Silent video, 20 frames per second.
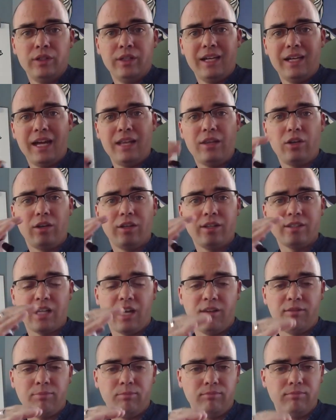And then you list
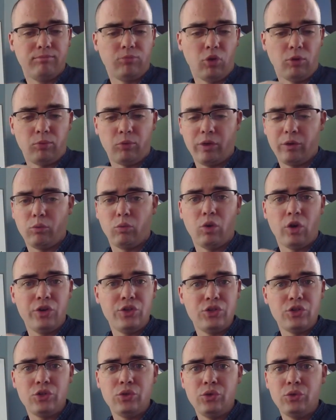off bullet point 1,
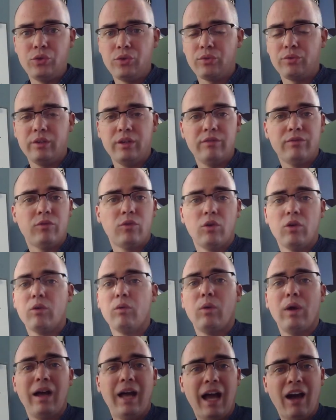2, 3,
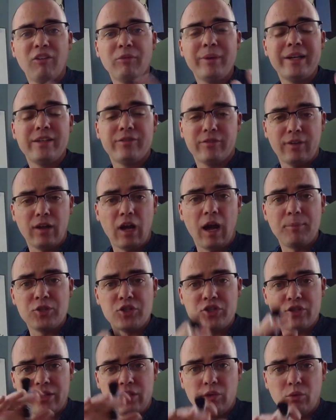4, however many different options
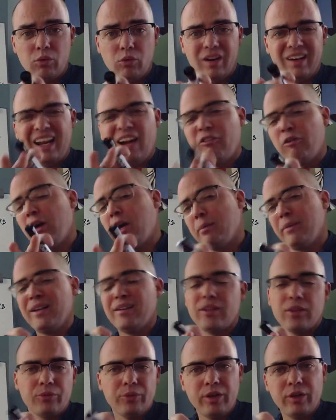that you want. I
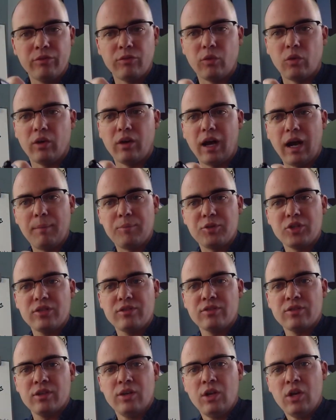recommend 3 to 4
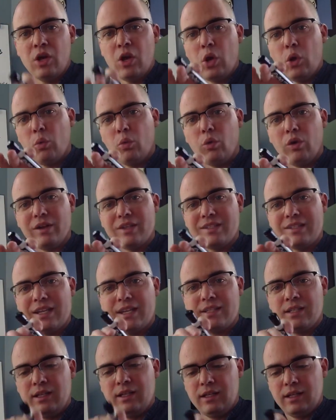options, where it
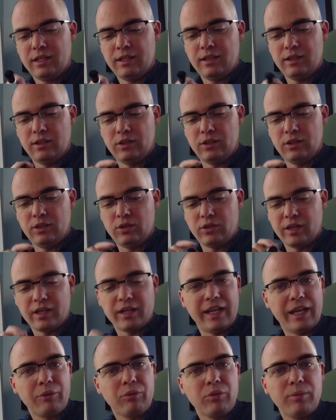says you can
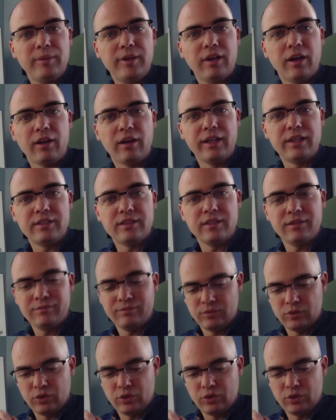connect with me on LinkedIn.